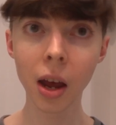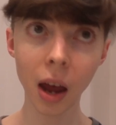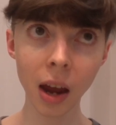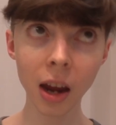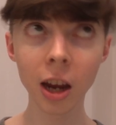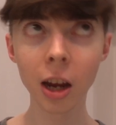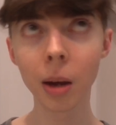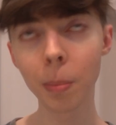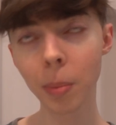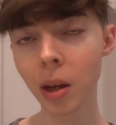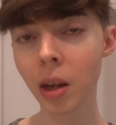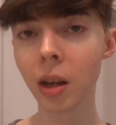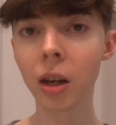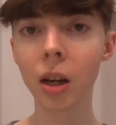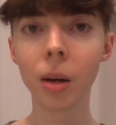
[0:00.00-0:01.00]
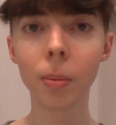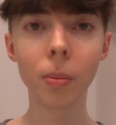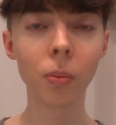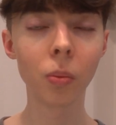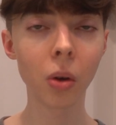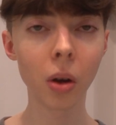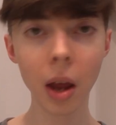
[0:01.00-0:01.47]
AM,
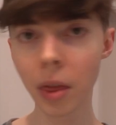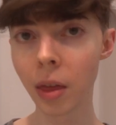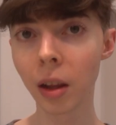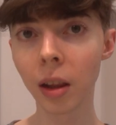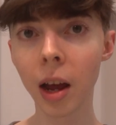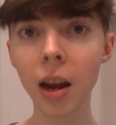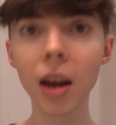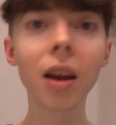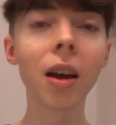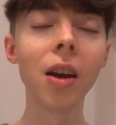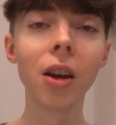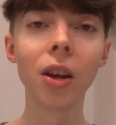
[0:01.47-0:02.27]
PM, and the like,